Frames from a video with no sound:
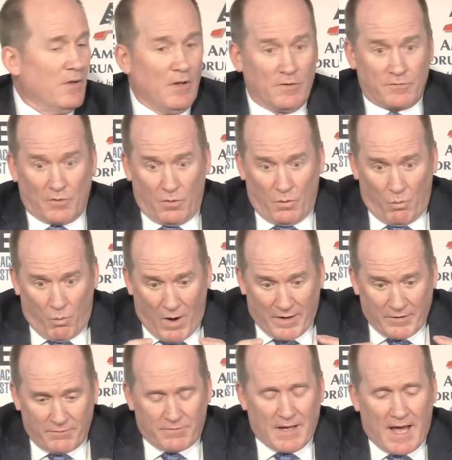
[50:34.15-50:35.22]
So while
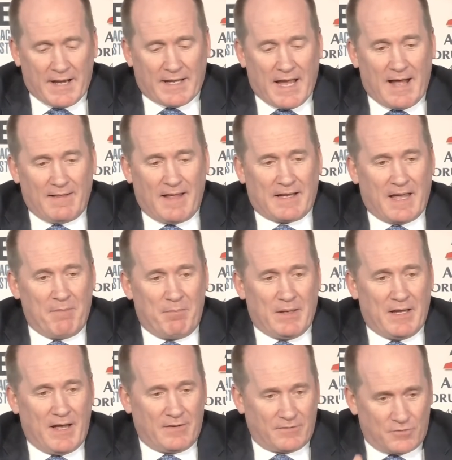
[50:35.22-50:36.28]
you've got a guy like
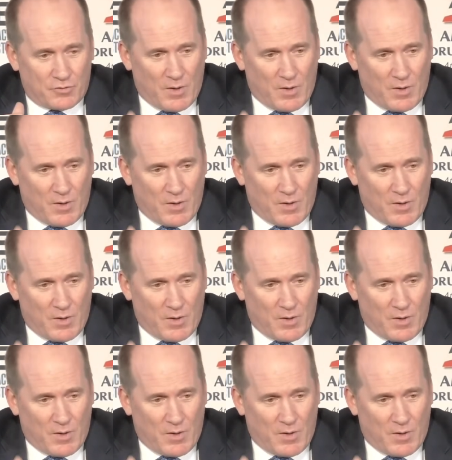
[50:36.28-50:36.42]
MBS